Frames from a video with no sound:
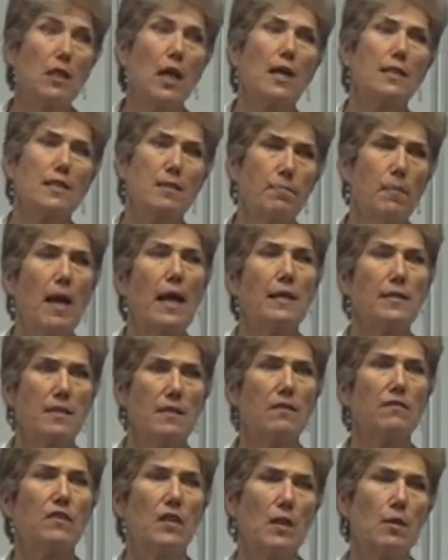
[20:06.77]
less
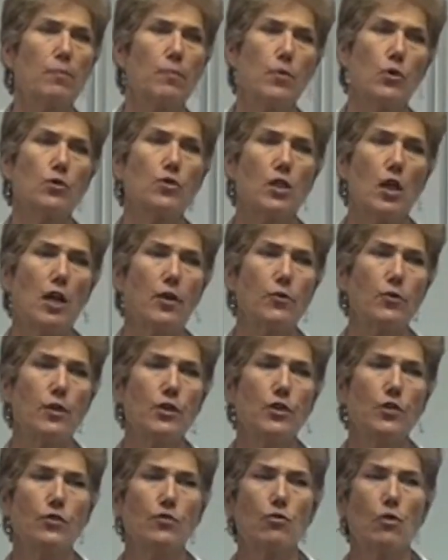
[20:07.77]
massive than a proton or a
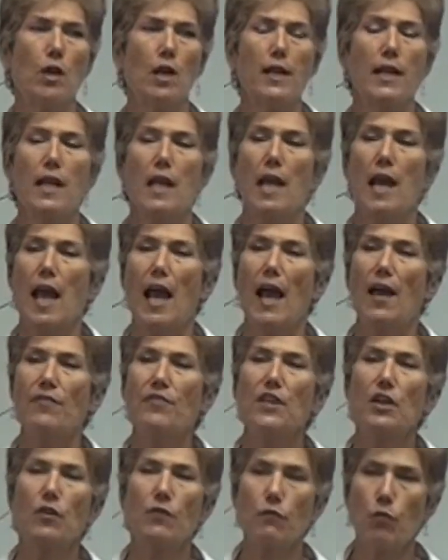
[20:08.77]
neutron, and
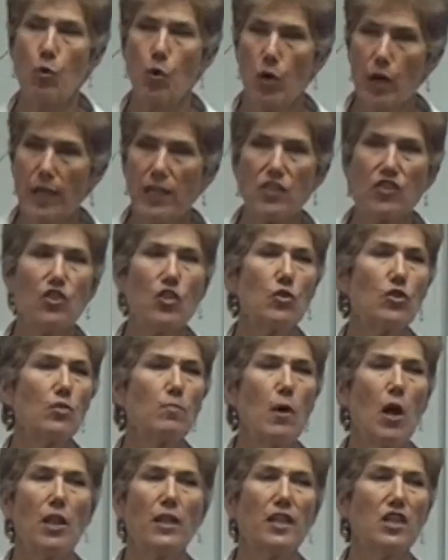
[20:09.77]
therefore it's so
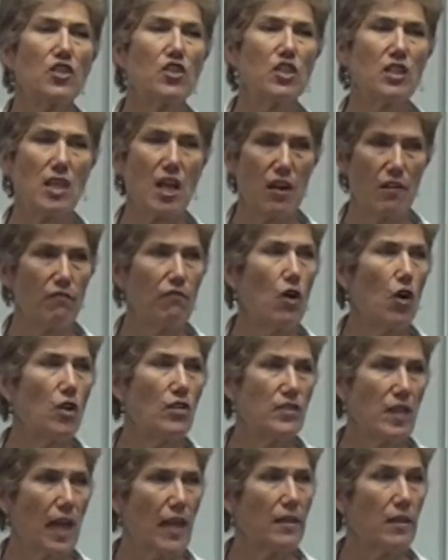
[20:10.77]
small that it just kind of
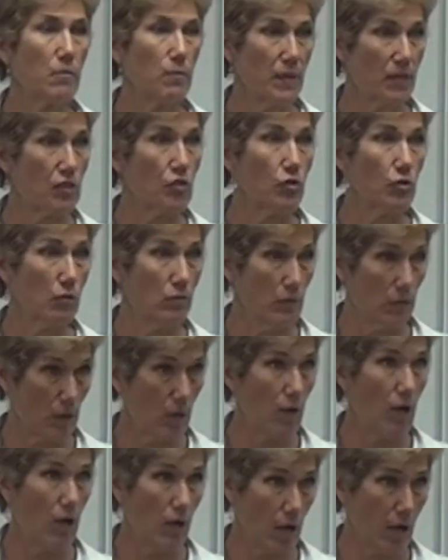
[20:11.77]
falls out of the picture,
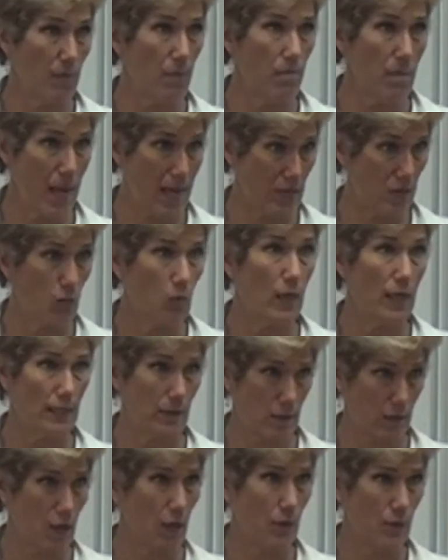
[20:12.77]

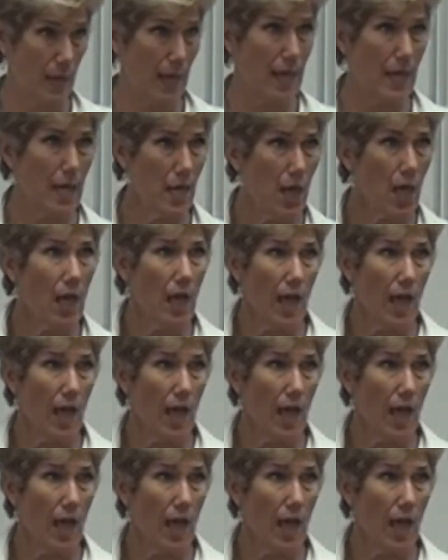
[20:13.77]
mass-wise, okay?